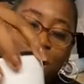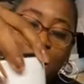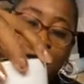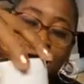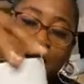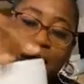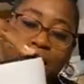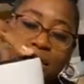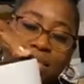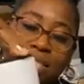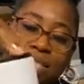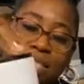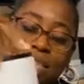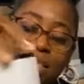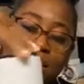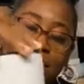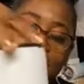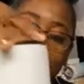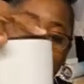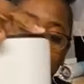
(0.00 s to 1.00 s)
guys.
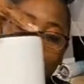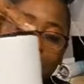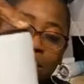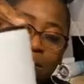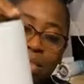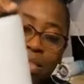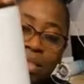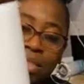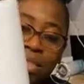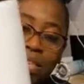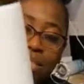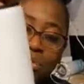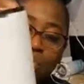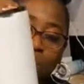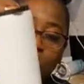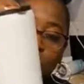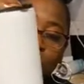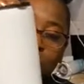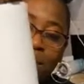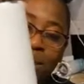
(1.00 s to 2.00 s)
This
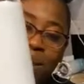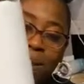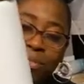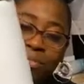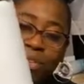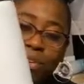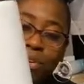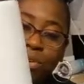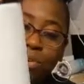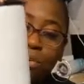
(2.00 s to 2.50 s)
one we'll have to